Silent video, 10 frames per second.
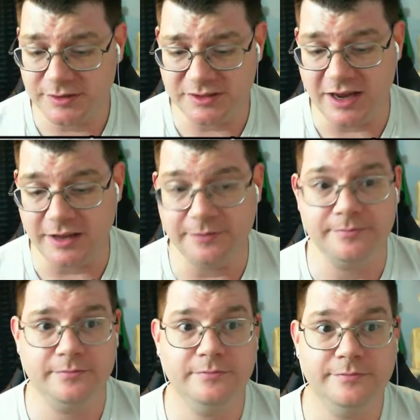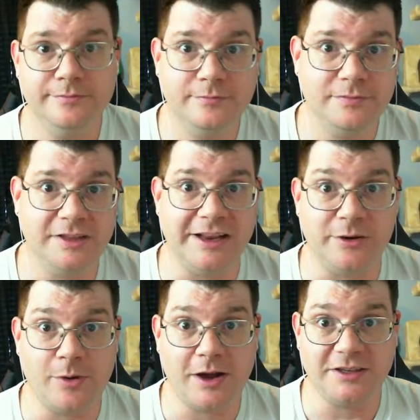It's not the day you're
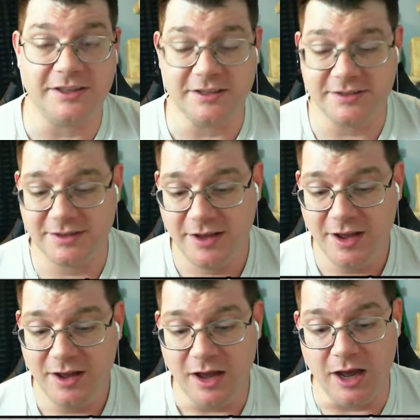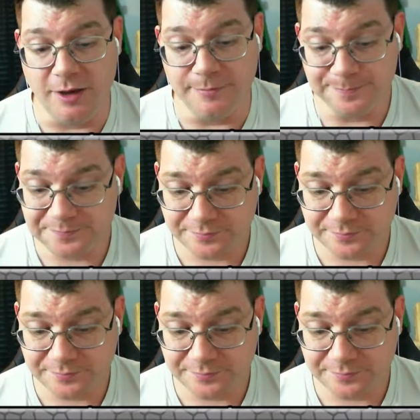watching this. Um,